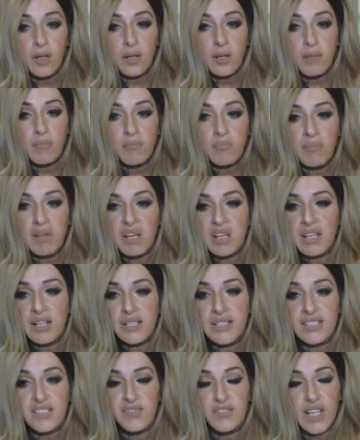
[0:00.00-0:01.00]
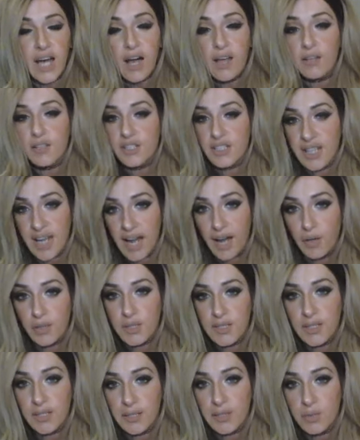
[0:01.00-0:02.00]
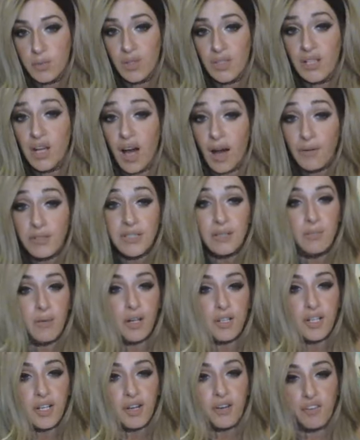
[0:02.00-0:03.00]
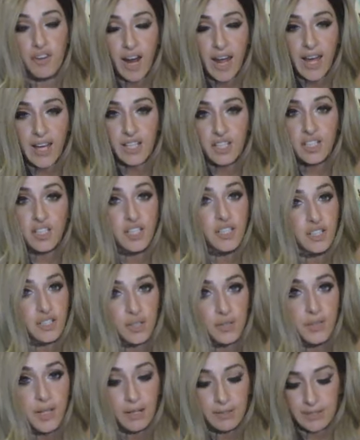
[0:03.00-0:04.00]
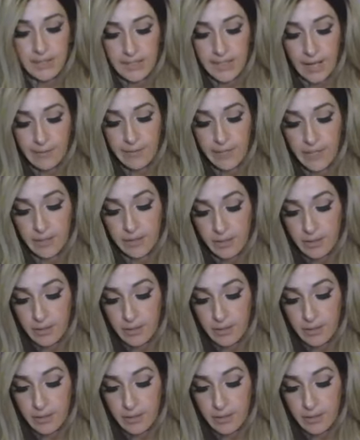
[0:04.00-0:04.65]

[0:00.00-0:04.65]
millions of dollars in houses when the housing market crashed in 2007.